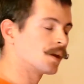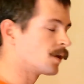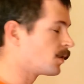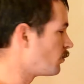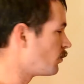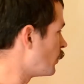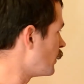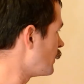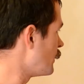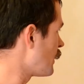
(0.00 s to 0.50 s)

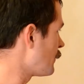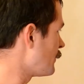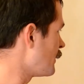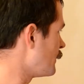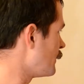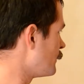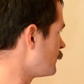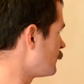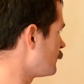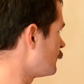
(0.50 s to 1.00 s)
But, I mean,
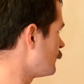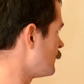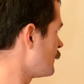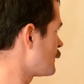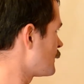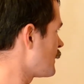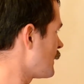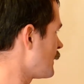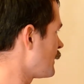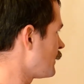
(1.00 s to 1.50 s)
this
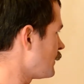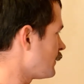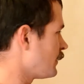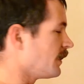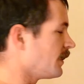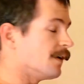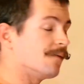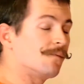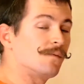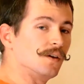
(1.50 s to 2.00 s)
thing,
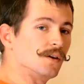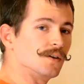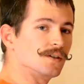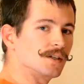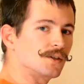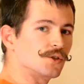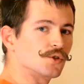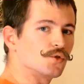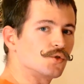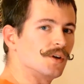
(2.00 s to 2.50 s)
it feels
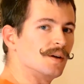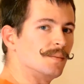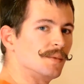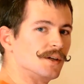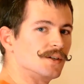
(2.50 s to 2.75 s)
extremely